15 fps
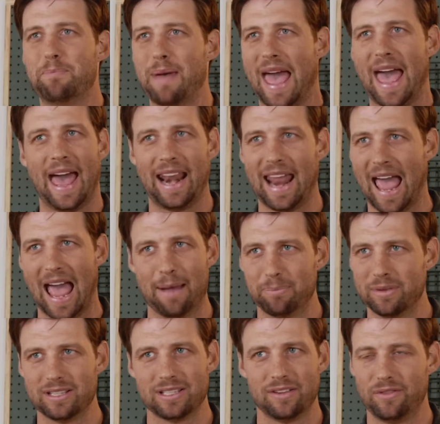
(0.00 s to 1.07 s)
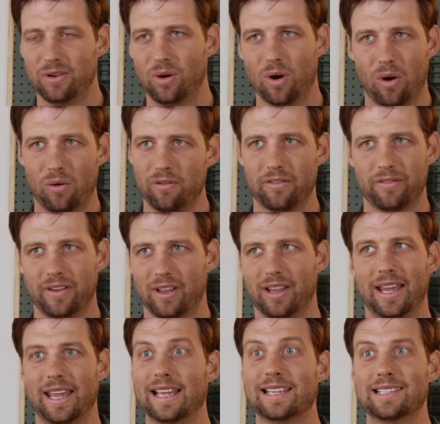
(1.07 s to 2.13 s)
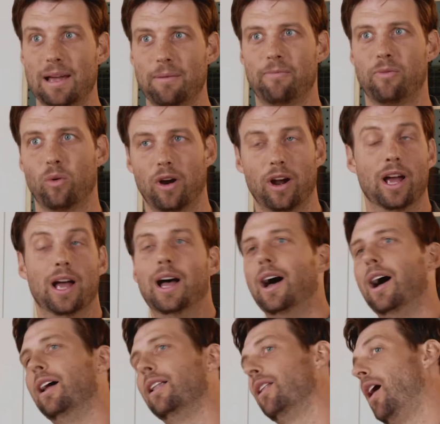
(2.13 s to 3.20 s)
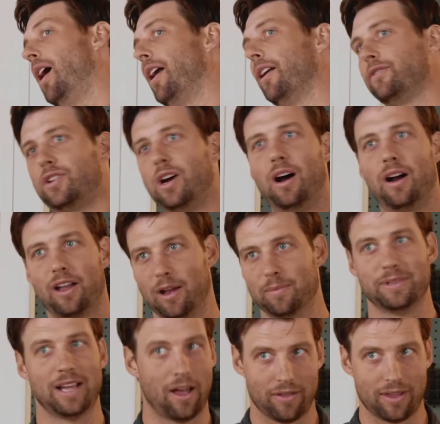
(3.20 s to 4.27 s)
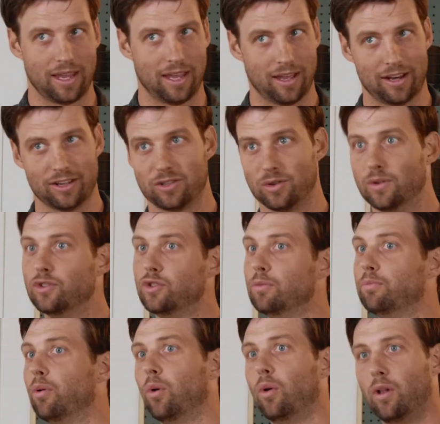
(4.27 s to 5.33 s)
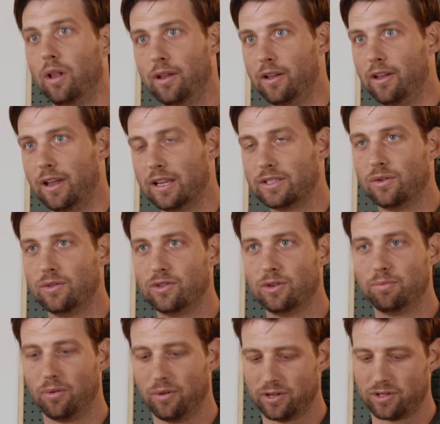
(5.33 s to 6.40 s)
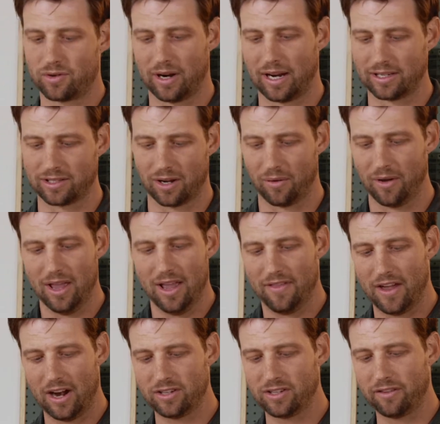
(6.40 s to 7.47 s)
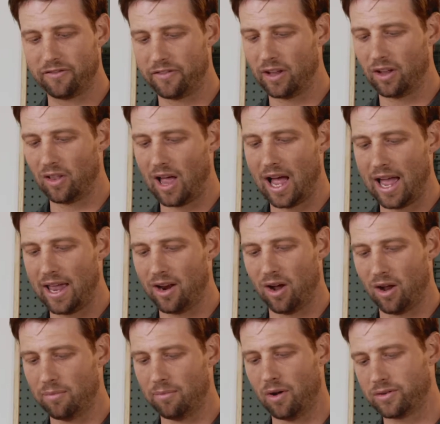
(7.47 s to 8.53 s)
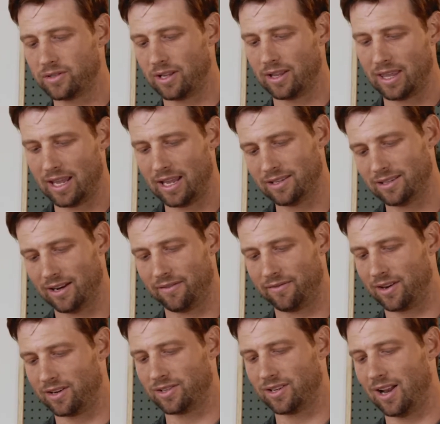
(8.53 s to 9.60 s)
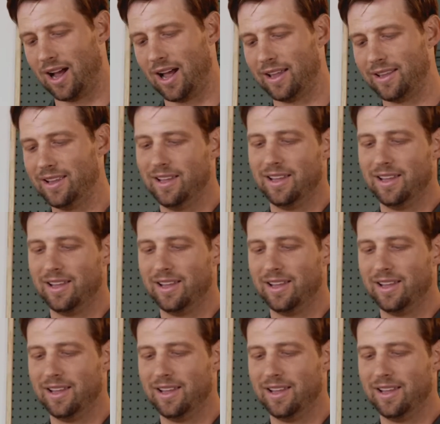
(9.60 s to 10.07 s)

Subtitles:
bad happens if you overfill it, except for a lot of chalk comes out the end as soon as you pull the string. So there's a fill line on most of these, and if there's not,